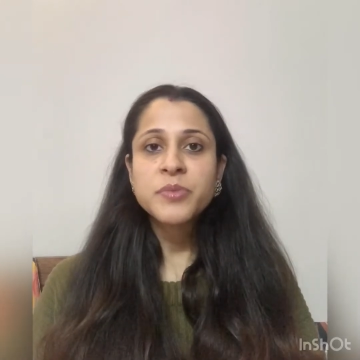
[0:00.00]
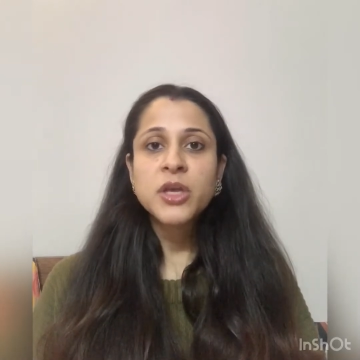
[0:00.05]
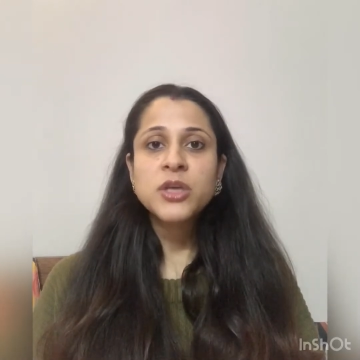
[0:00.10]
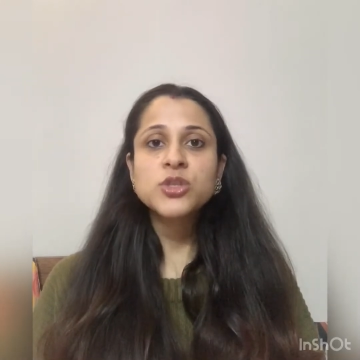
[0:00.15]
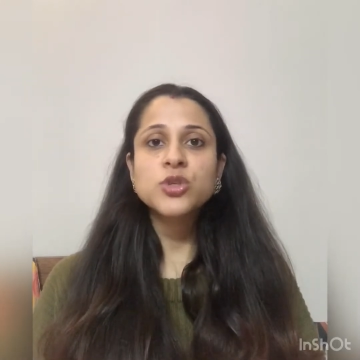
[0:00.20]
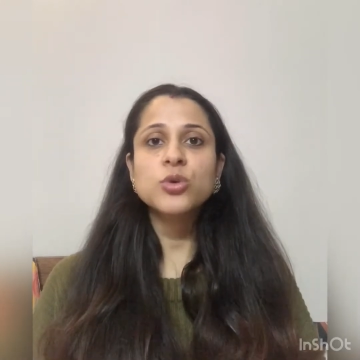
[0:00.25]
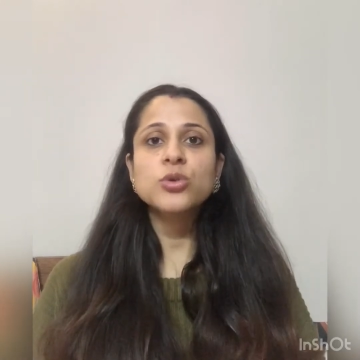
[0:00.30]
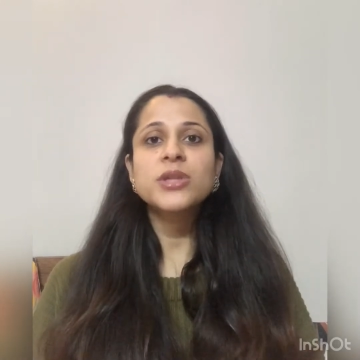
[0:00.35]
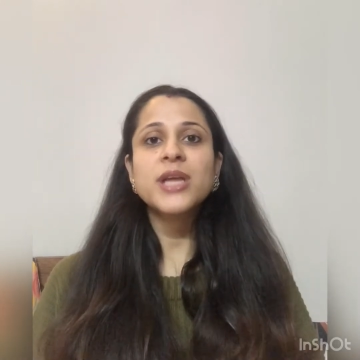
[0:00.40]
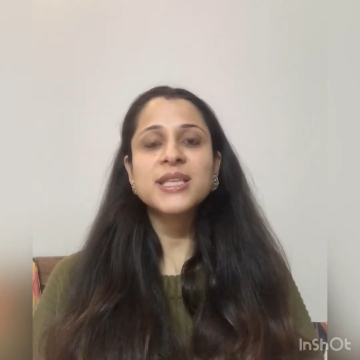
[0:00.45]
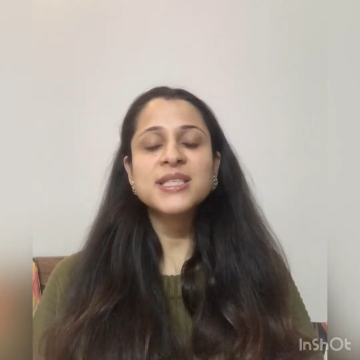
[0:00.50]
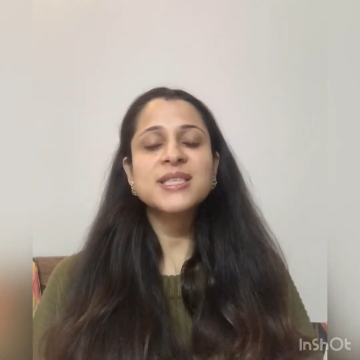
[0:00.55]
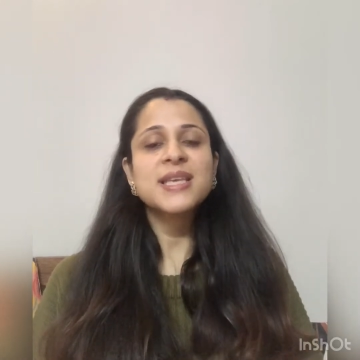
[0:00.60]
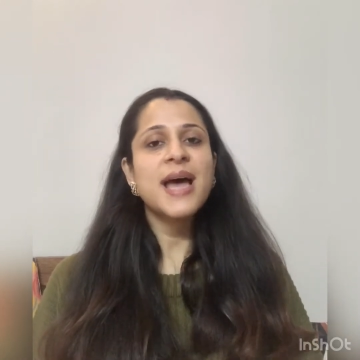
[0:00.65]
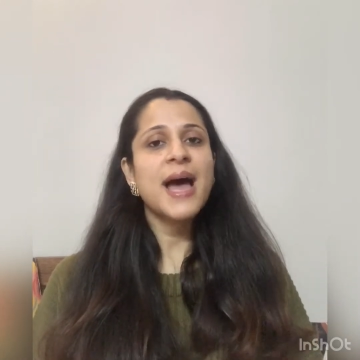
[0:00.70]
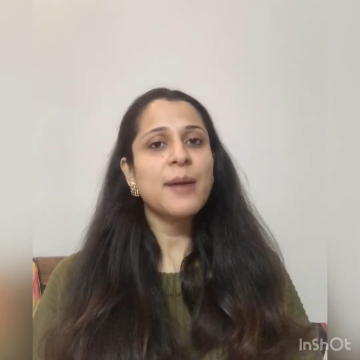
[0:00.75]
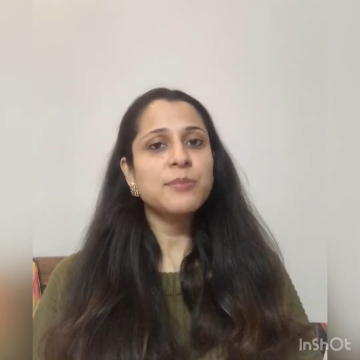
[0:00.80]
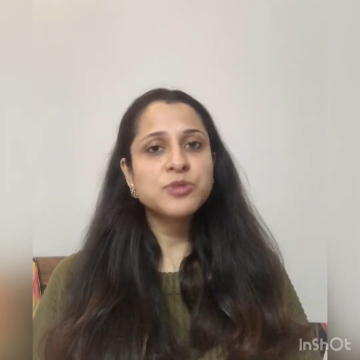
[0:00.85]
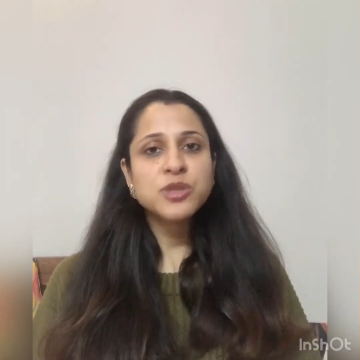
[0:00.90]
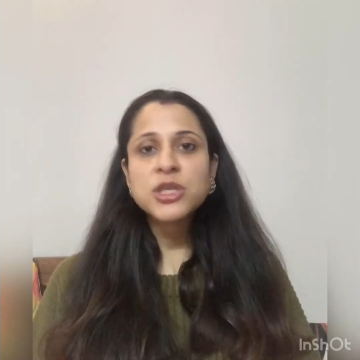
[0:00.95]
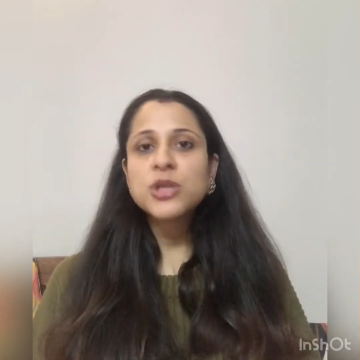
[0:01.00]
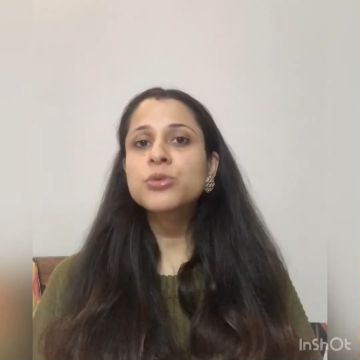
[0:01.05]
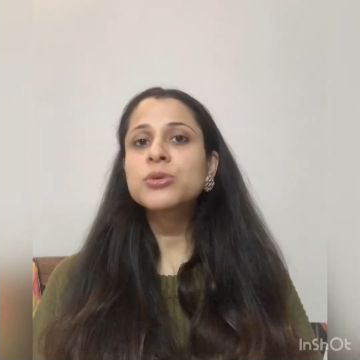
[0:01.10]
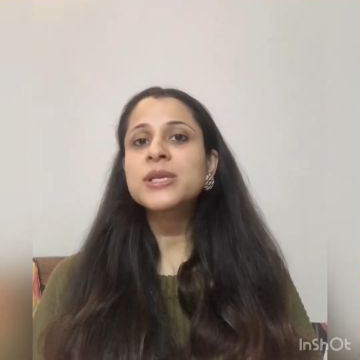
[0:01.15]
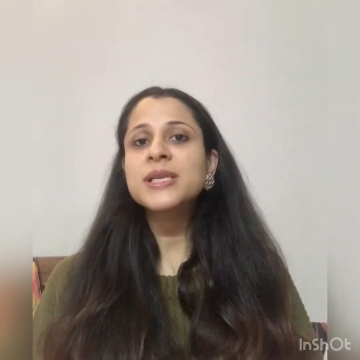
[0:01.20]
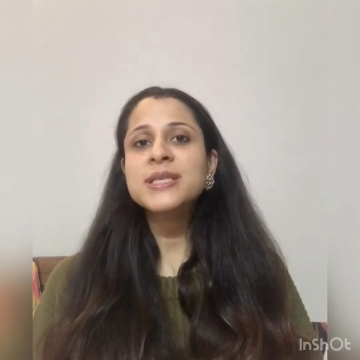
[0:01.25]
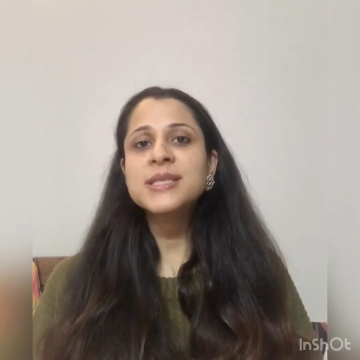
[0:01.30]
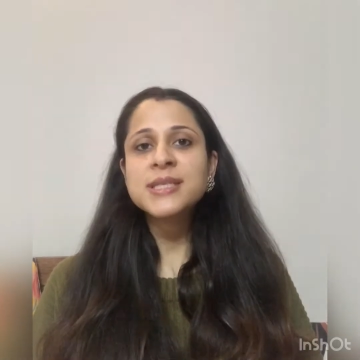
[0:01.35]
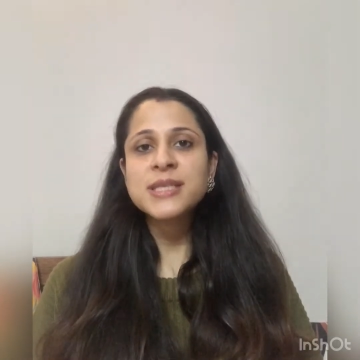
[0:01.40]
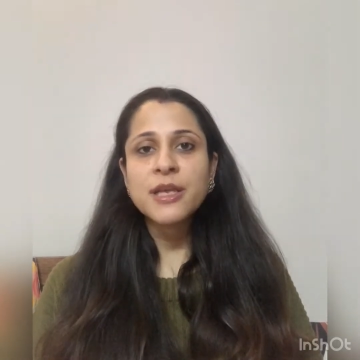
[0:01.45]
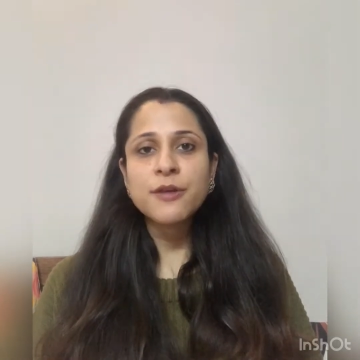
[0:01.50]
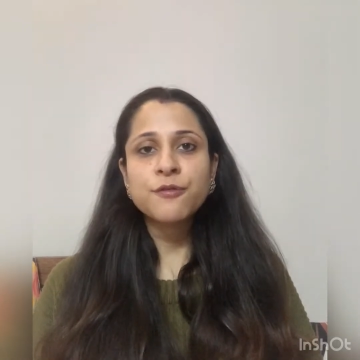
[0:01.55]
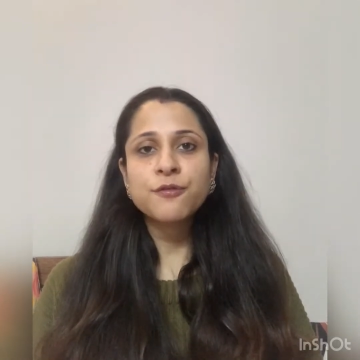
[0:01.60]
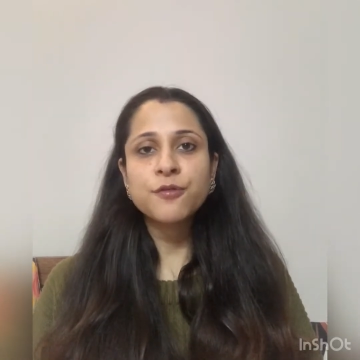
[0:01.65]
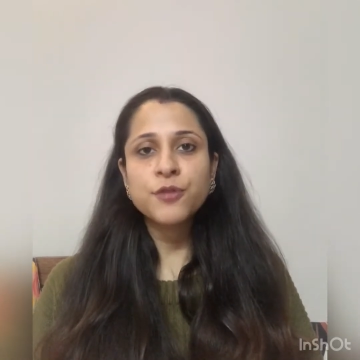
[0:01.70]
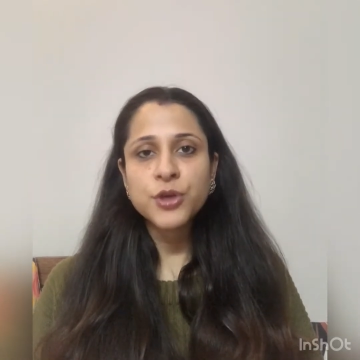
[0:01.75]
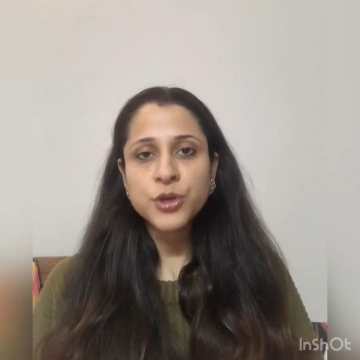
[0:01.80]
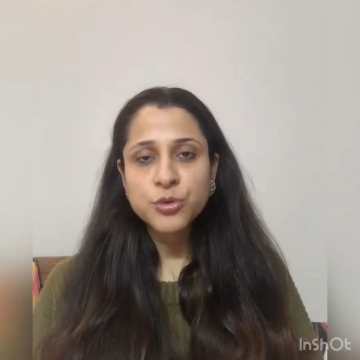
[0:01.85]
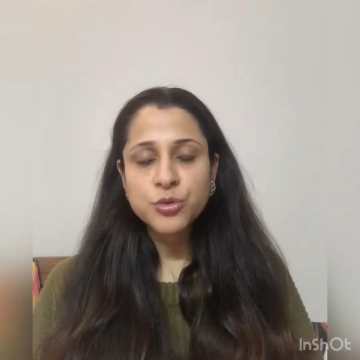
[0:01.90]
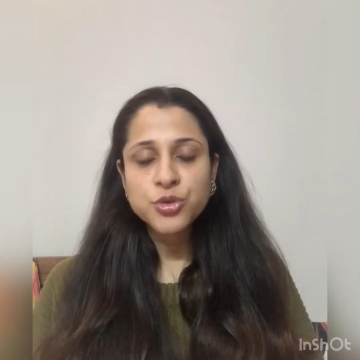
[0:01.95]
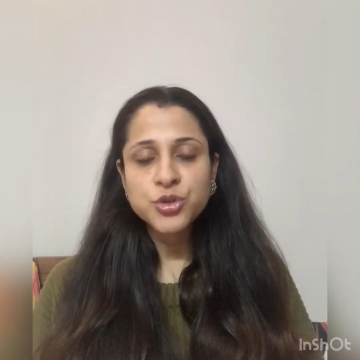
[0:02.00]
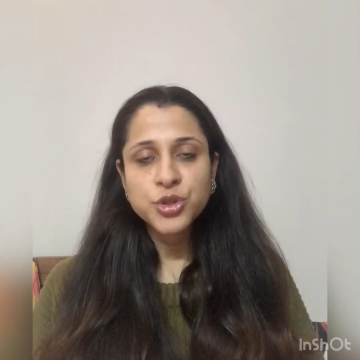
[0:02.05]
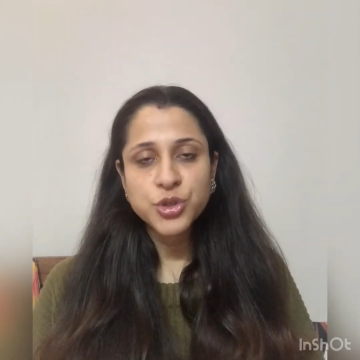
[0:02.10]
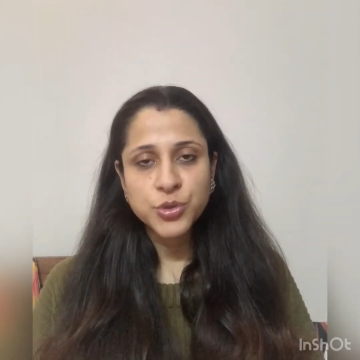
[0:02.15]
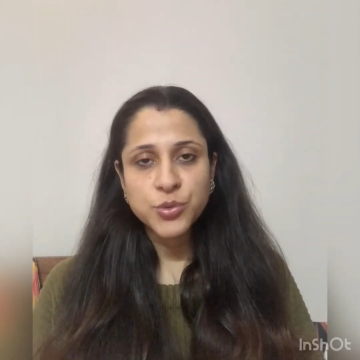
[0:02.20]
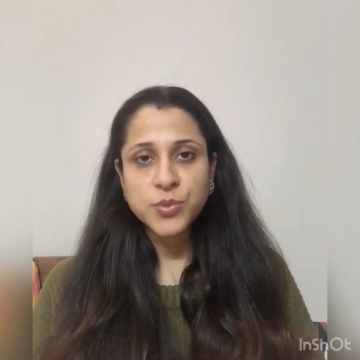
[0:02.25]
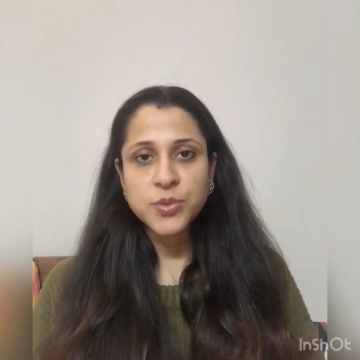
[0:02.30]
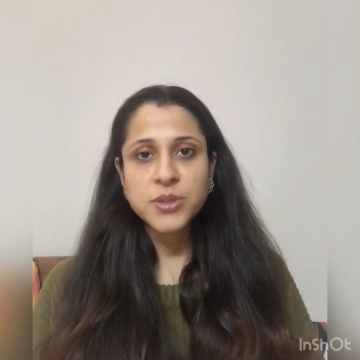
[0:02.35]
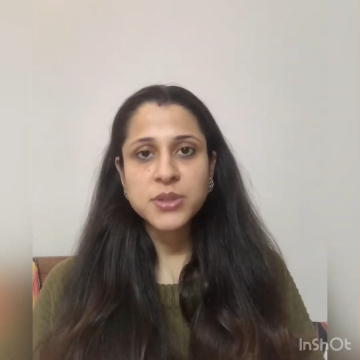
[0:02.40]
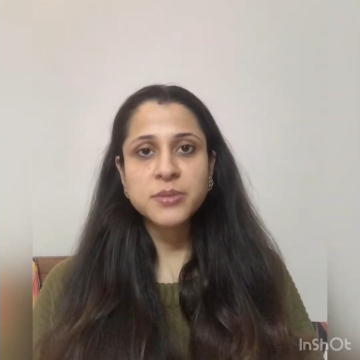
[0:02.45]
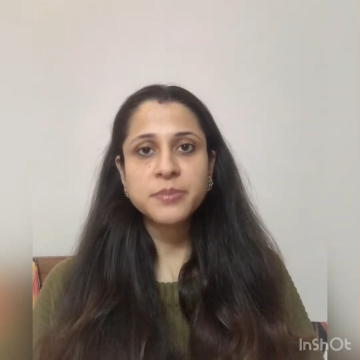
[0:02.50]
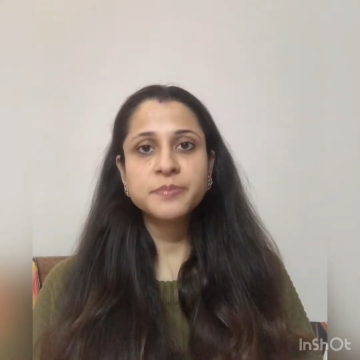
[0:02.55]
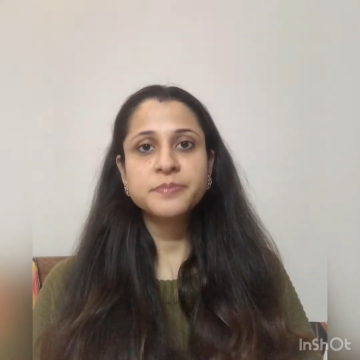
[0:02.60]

So that's absolutely safe for you to use.